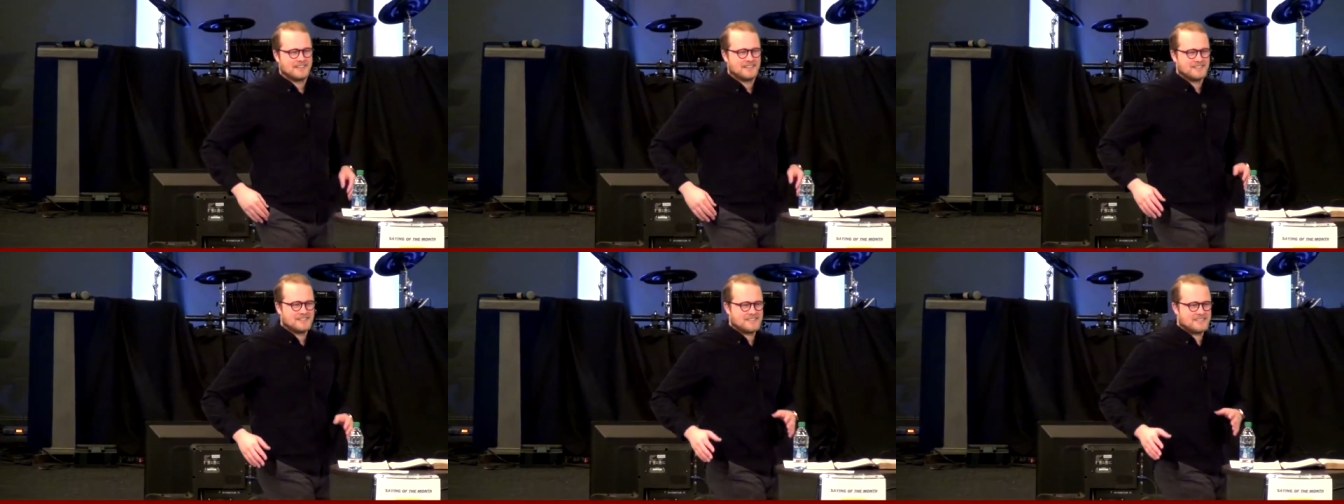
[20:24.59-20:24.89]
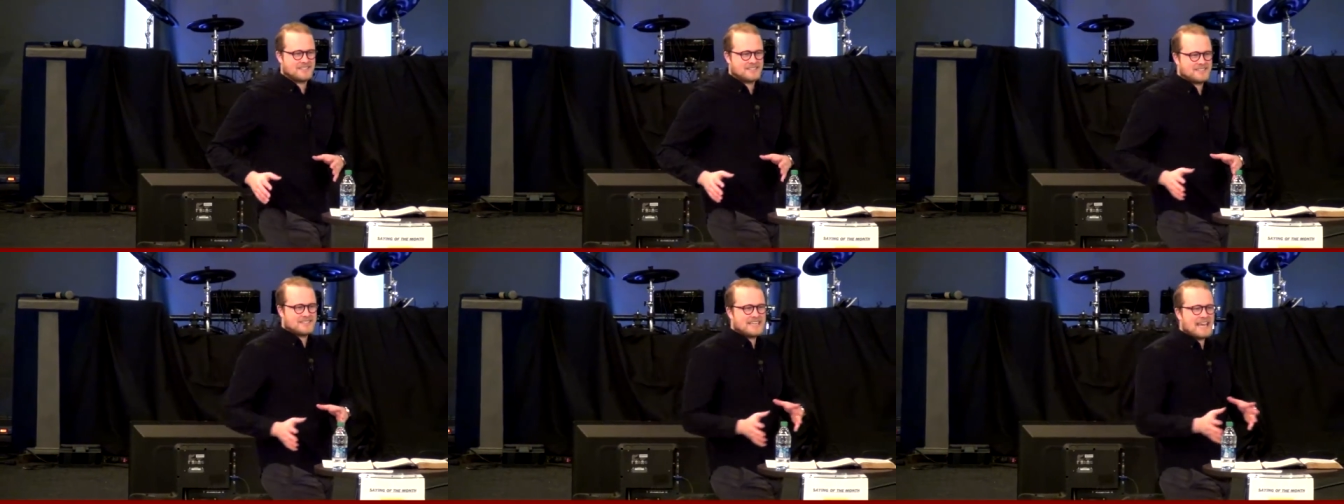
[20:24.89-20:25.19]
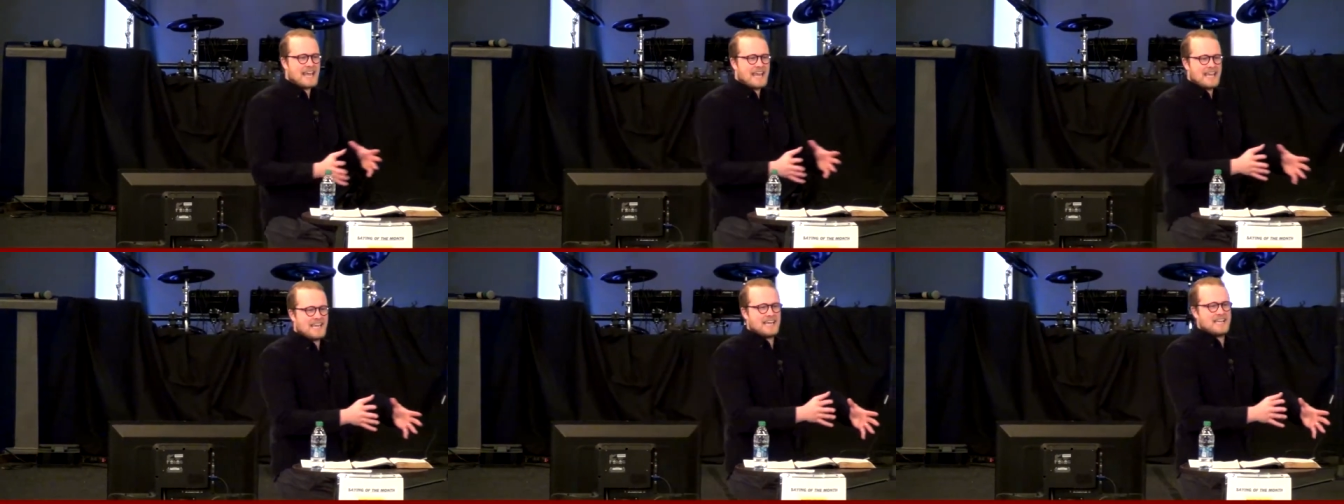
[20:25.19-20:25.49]

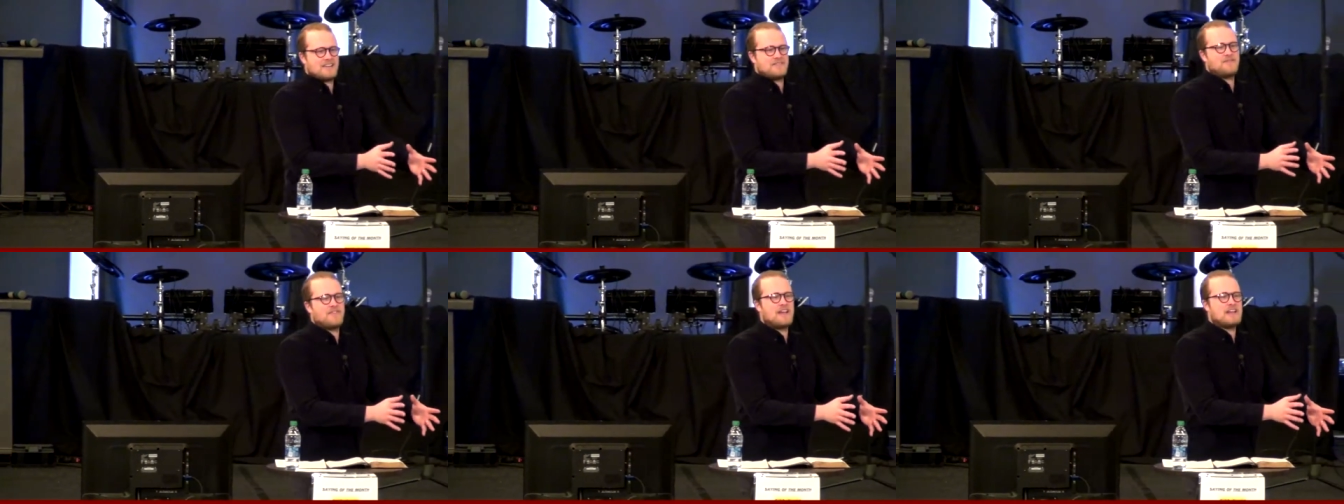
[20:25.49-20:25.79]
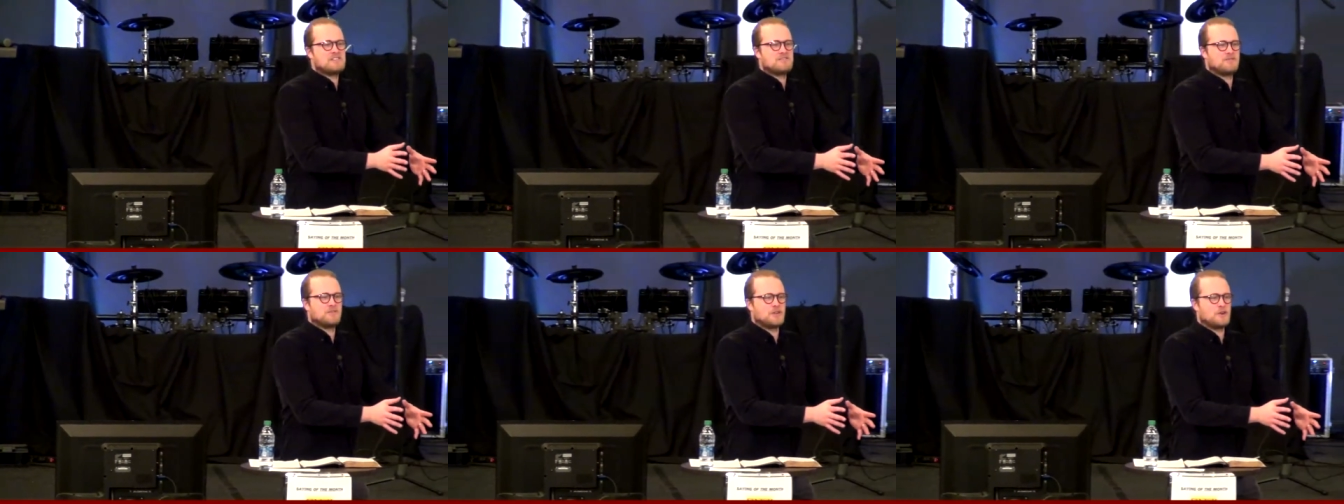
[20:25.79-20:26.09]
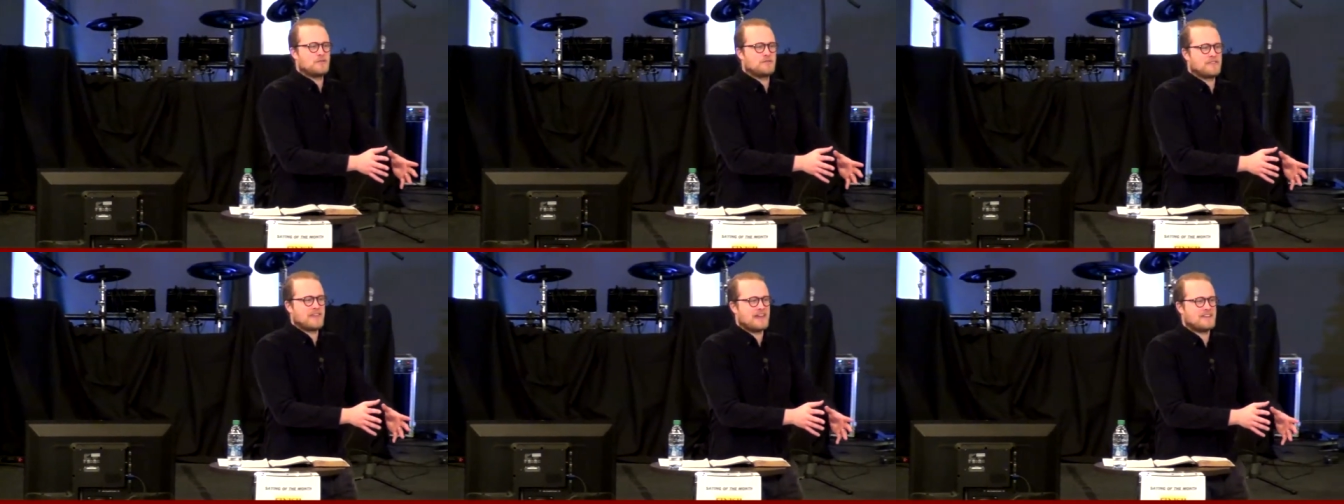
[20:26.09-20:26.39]
stayed faithful
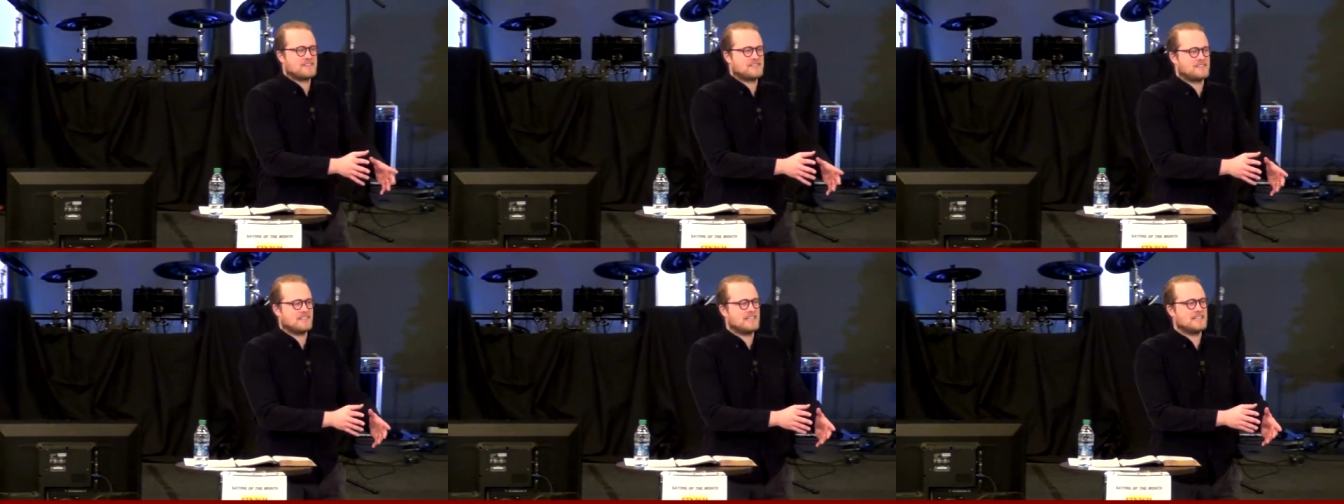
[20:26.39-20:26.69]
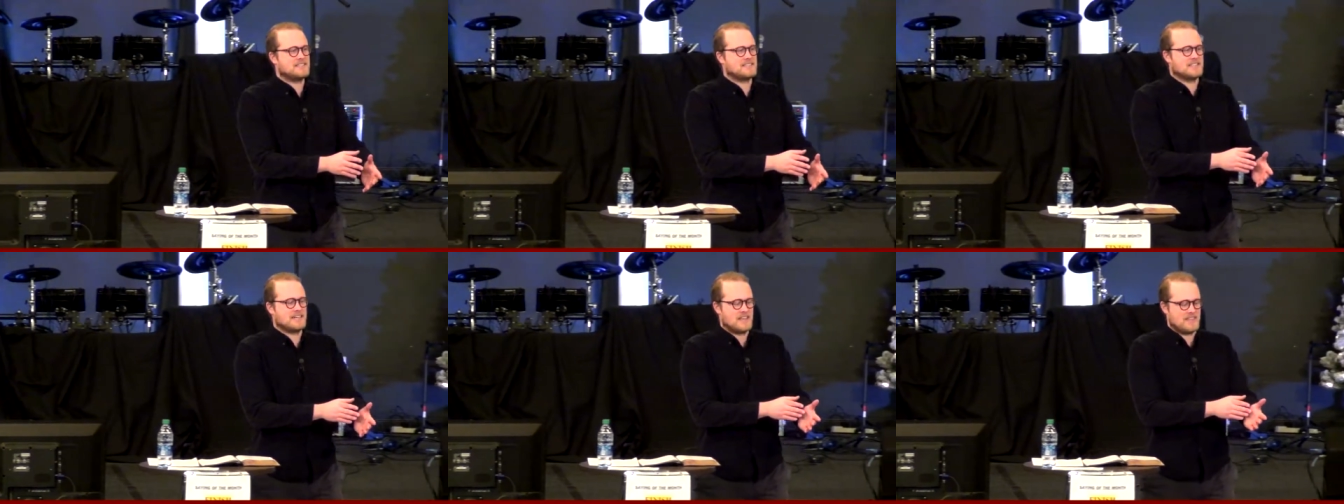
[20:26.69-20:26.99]
over that season.